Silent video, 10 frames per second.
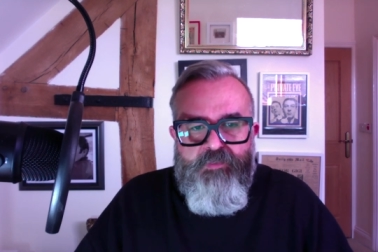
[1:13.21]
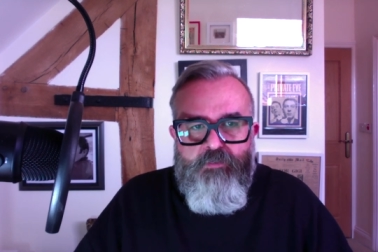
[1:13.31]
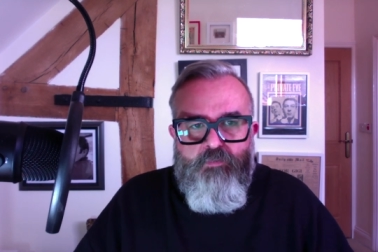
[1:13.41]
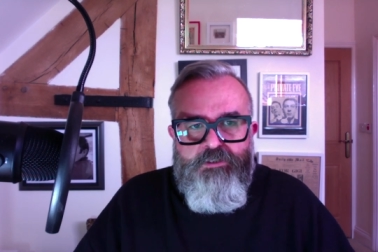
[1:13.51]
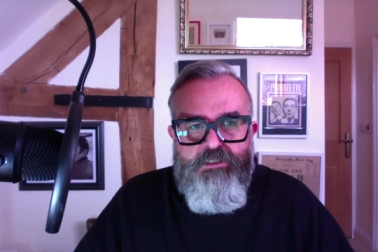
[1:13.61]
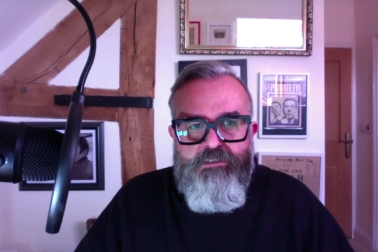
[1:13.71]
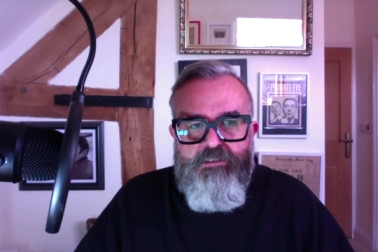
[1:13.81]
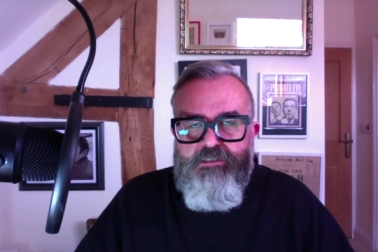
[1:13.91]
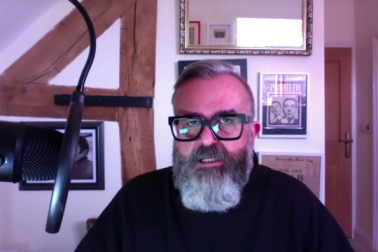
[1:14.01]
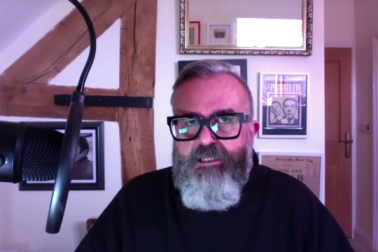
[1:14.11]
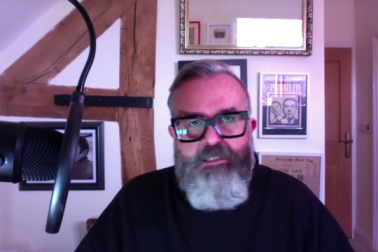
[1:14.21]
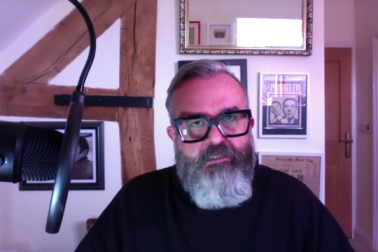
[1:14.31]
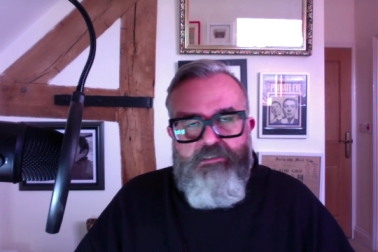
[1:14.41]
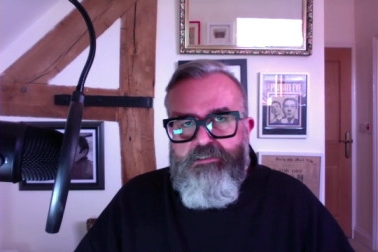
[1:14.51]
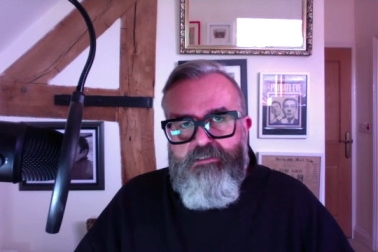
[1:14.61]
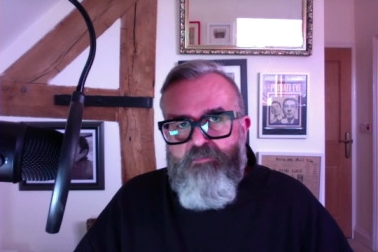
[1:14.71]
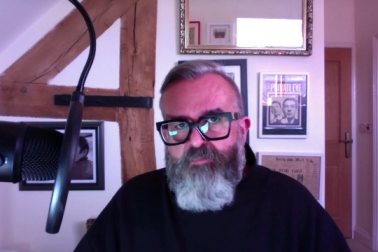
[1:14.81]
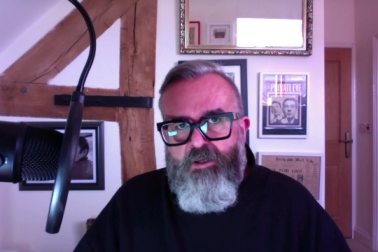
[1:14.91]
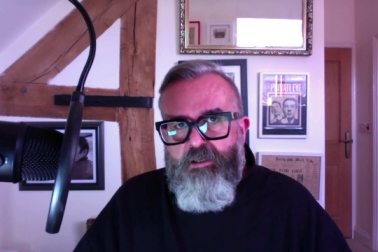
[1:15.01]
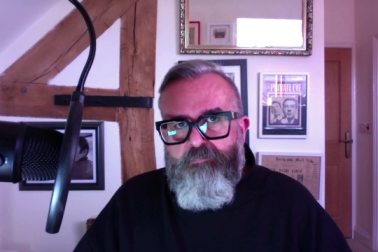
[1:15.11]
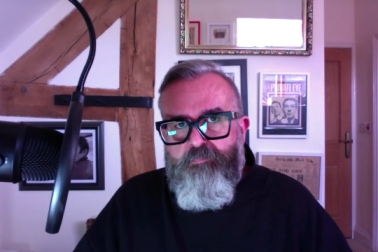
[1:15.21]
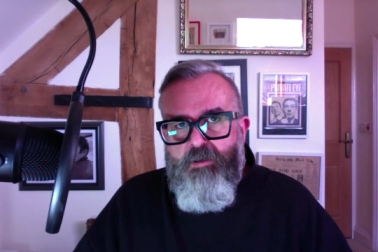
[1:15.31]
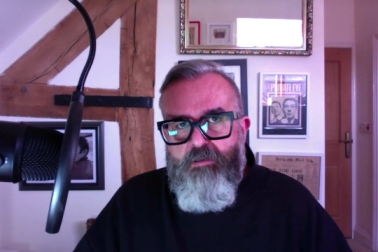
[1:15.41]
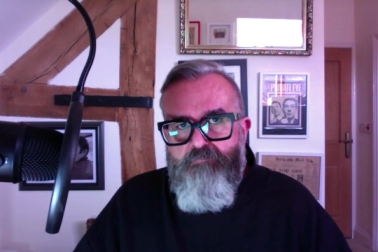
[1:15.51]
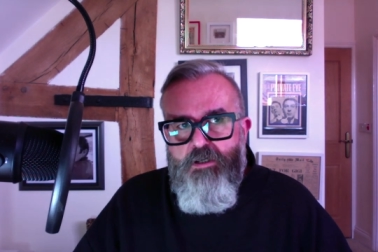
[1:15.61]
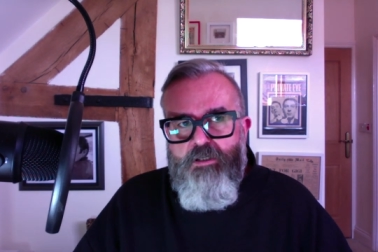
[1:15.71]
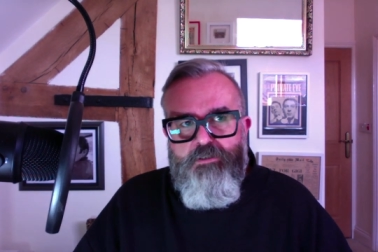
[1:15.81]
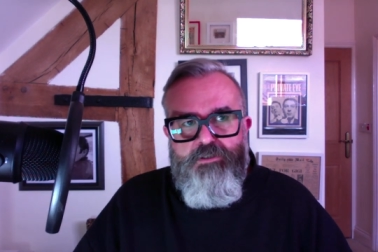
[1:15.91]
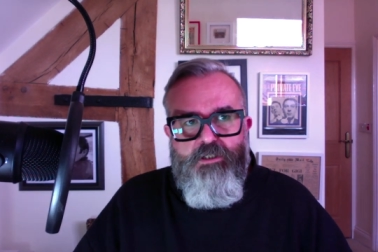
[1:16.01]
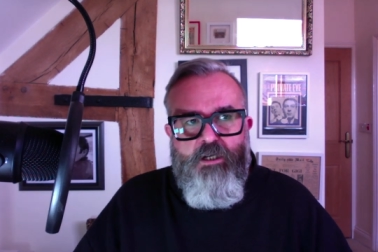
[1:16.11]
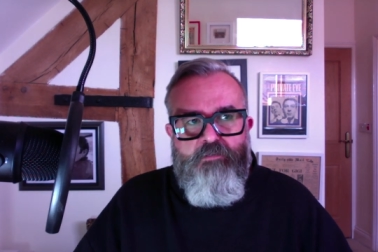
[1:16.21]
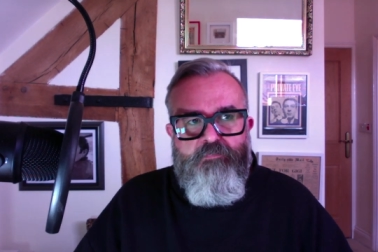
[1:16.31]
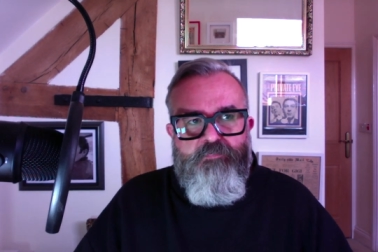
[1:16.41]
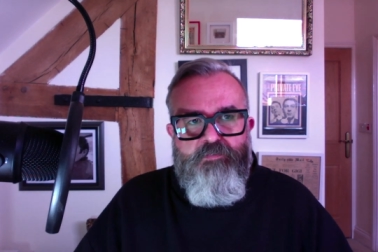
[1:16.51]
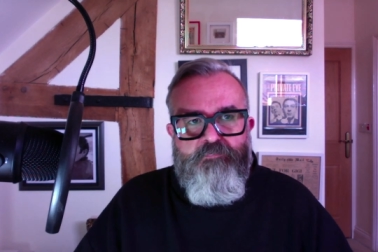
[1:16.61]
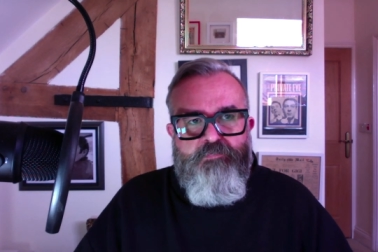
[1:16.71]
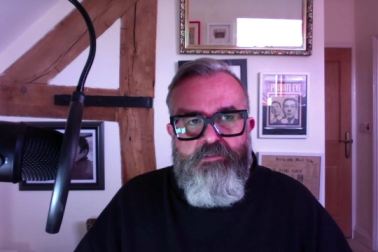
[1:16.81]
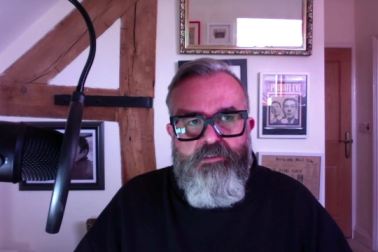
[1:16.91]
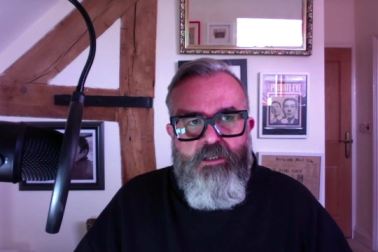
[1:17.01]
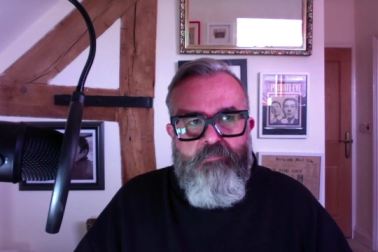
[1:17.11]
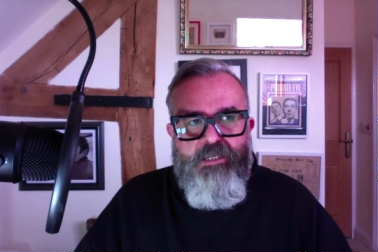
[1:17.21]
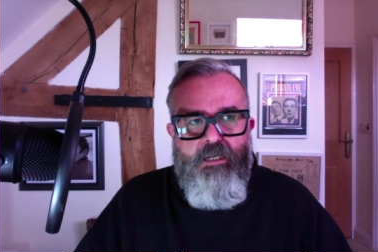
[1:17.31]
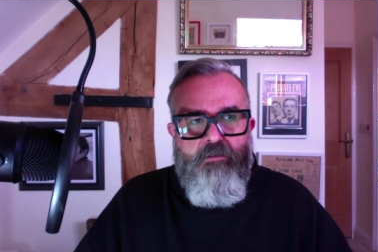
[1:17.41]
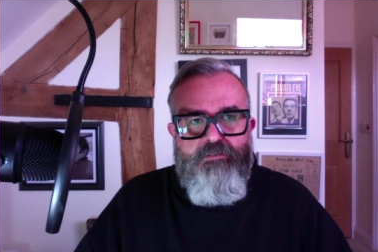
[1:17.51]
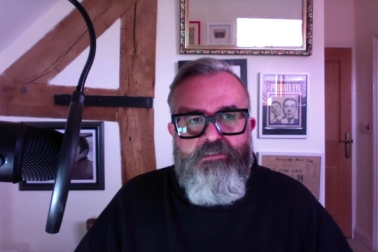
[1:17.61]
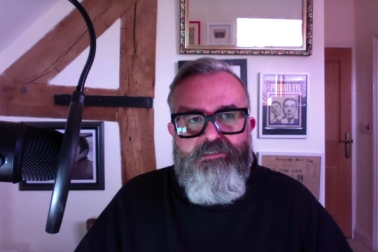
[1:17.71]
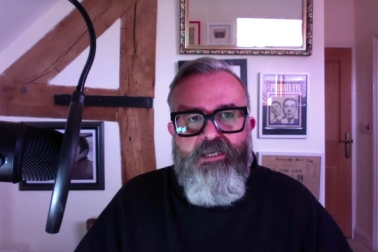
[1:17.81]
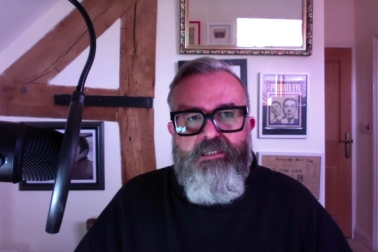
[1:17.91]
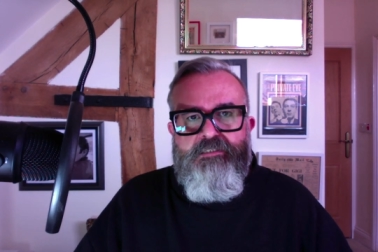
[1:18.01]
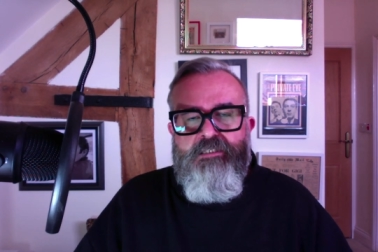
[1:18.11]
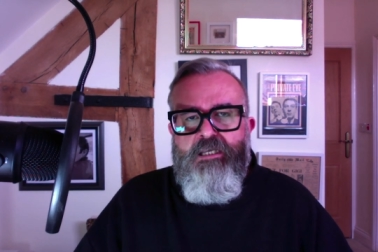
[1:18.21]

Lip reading: Which isn't to say stuff might emerge over the coming hours and days.